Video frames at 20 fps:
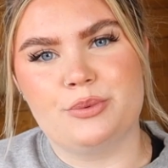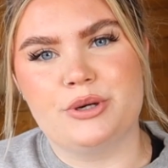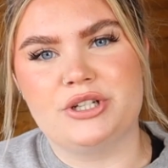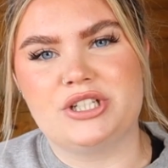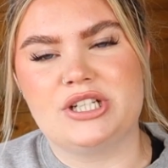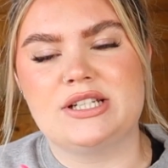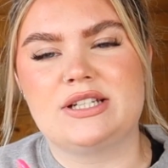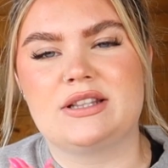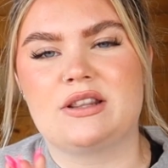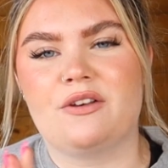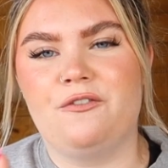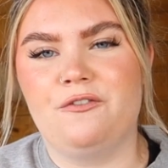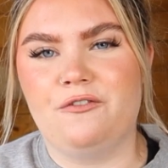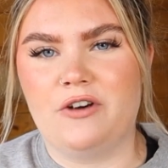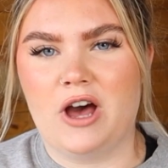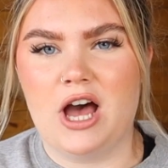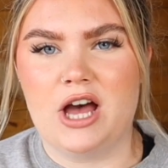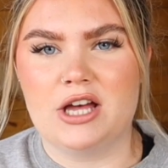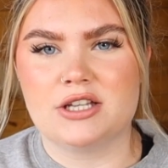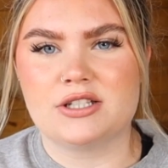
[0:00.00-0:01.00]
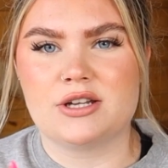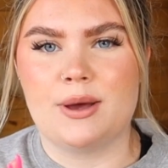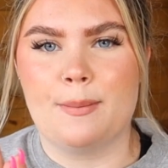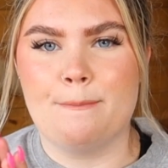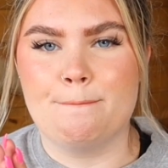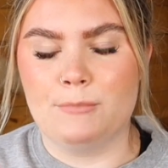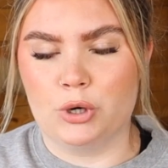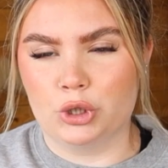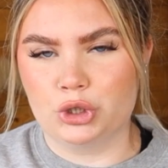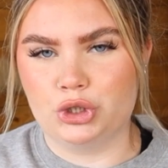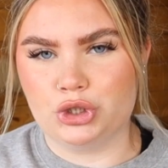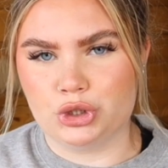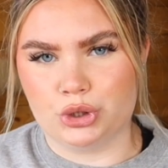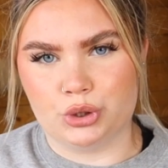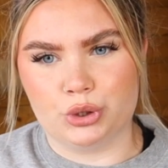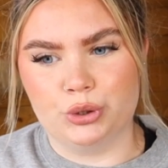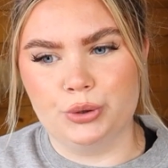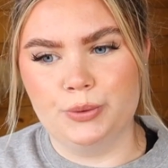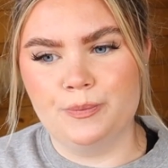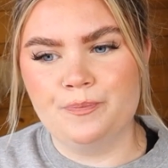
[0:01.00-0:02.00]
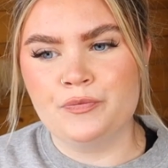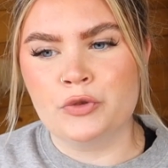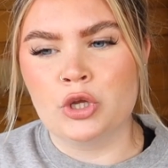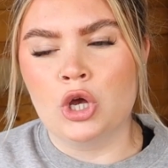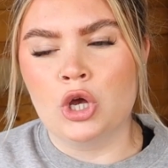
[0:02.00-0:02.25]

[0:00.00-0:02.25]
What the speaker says: which is the first module